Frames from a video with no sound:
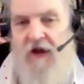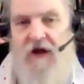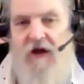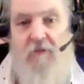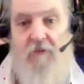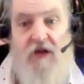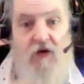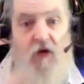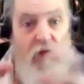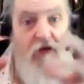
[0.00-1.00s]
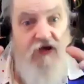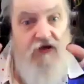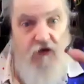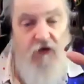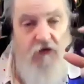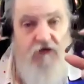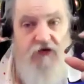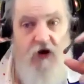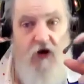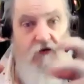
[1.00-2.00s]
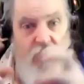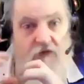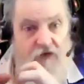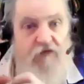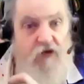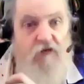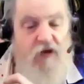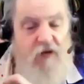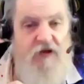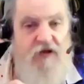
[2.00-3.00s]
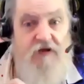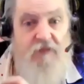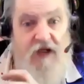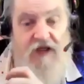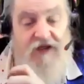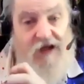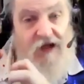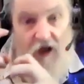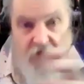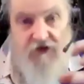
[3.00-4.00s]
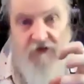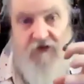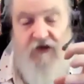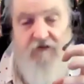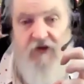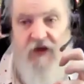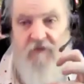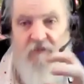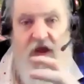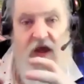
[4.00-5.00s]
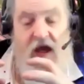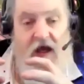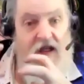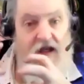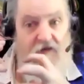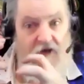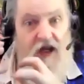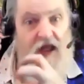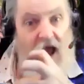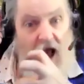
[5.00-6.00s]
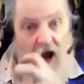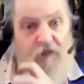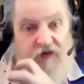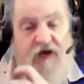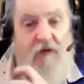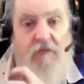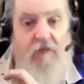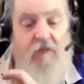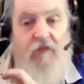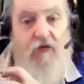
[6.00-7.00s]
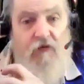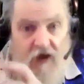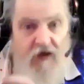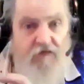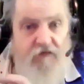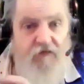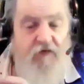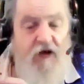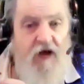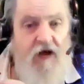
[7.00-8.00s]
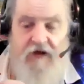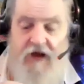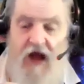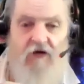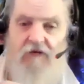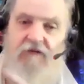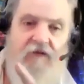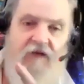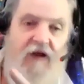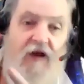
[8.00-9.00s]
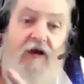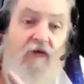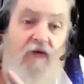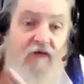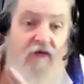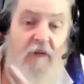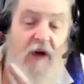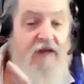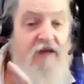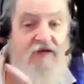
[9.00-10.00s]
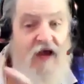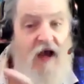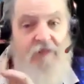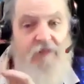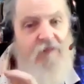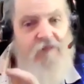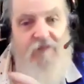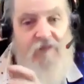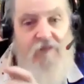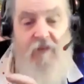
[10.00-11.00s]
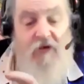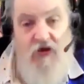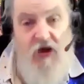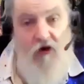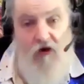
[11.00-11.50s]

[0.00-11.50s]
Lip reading: But all these rules are rules for doing business, but it's a cultural thing for them, and it really helps them to live. Now, whoever made these up, but you can go